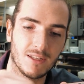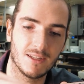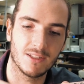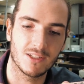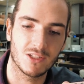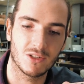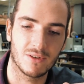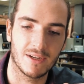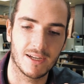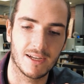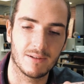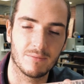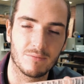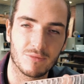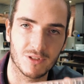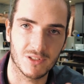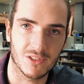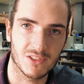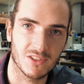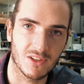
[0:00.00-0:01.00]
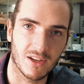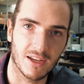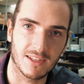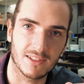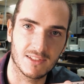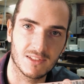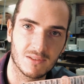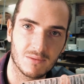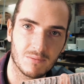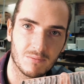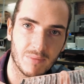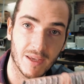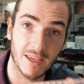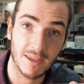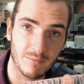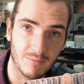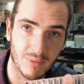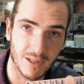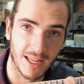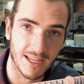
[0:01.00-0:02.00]
into our precise pick
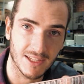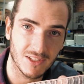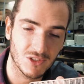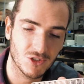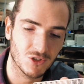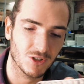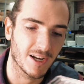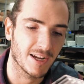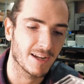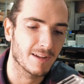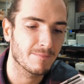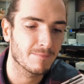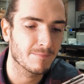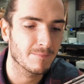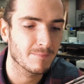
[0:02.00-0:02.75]
and place tray.